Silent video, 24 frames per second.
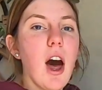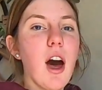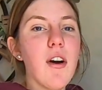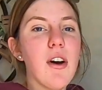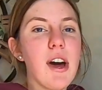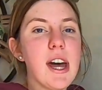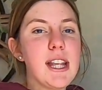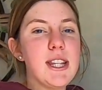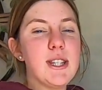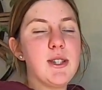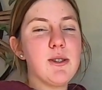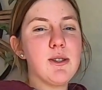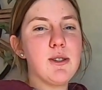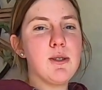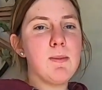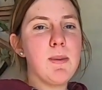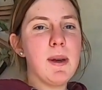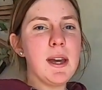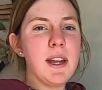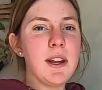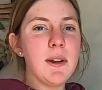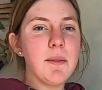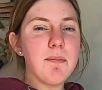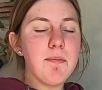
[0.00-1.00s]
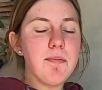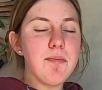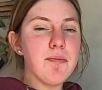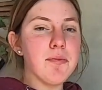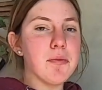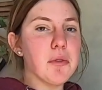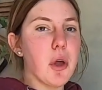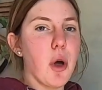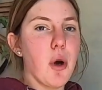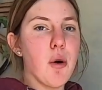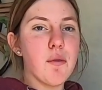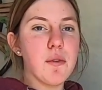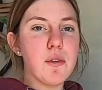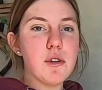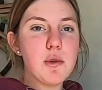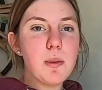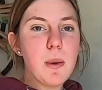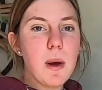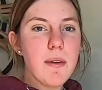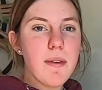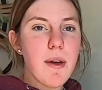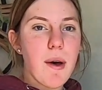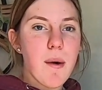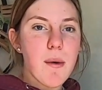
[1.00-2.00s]
All right, so it's been over 12
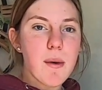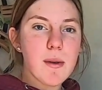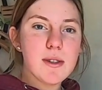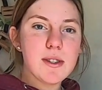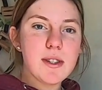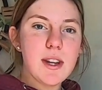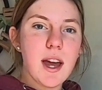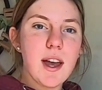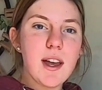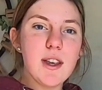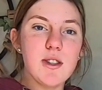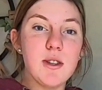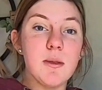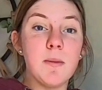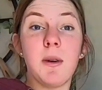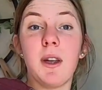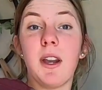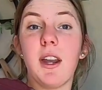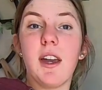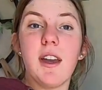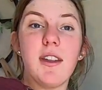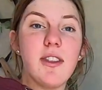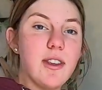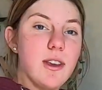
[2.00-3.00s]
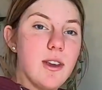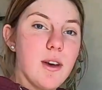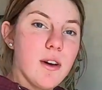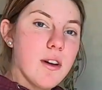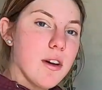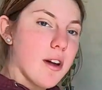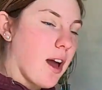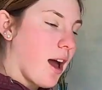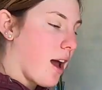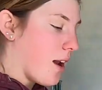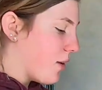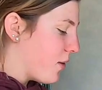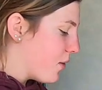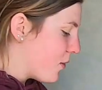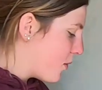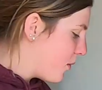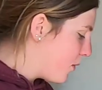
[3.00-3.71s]
hours now, so I'm gonna get the yogurt out of